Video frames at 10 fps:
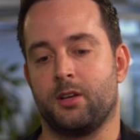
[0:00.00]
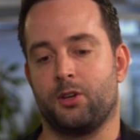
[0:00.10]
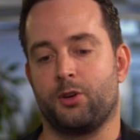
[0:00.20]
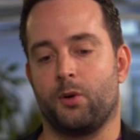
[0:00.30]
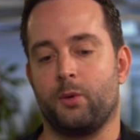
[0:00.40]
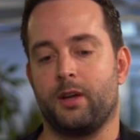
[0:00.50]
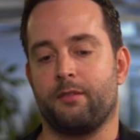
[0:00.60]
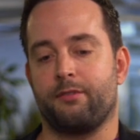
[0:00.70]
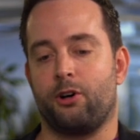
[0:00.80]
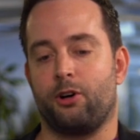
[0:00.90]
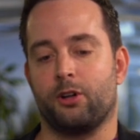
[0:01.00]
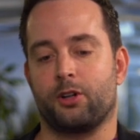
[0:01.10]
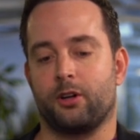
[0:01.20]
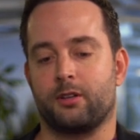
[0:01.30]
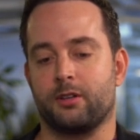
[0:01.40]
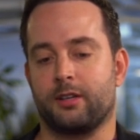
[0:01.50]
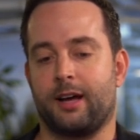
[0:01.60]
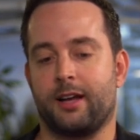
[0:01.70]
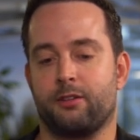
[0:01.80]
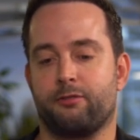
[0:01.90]
we have all gotten
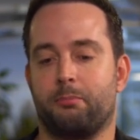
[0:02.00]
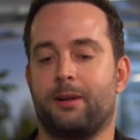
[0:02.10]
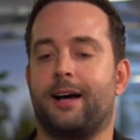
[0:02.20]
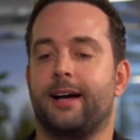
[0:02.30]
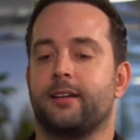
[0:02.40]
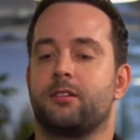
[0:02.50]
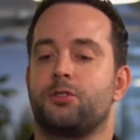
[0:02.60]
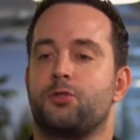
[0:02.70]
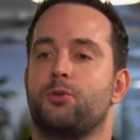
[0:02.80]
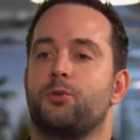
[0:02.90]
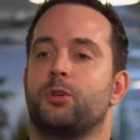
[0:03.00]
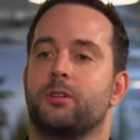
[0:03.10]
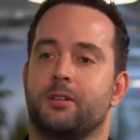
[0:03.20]
kind of blind to